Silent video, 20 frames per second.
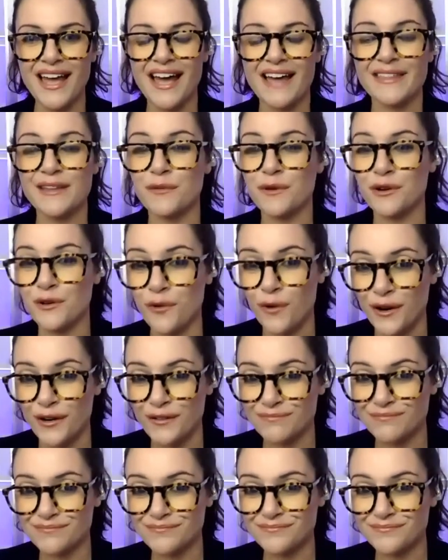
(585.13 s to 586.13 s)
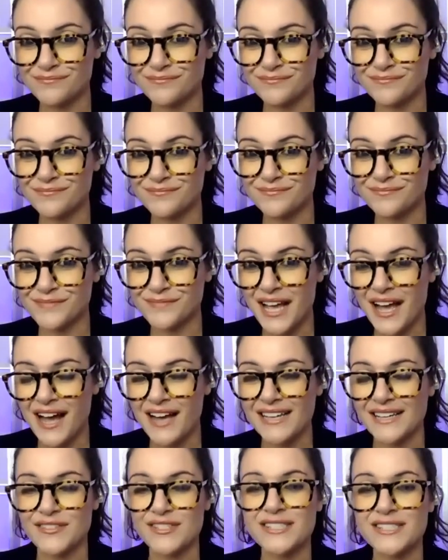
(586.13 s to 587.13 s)
and they were ignored
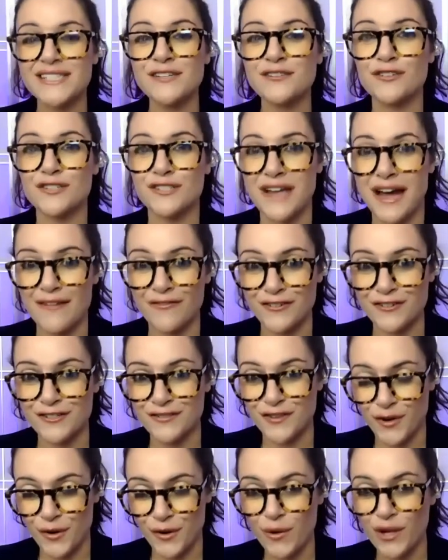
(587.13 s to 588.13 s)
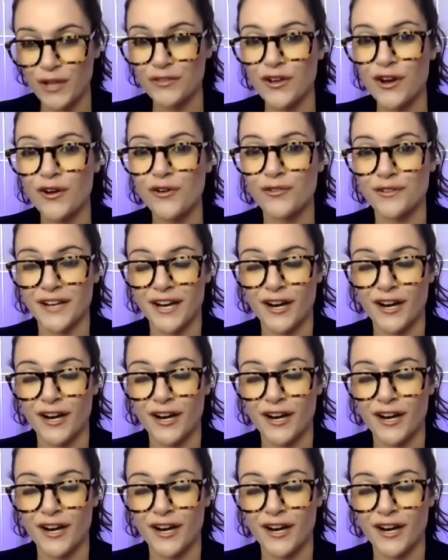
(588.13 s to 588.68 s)
even senior staffers very well known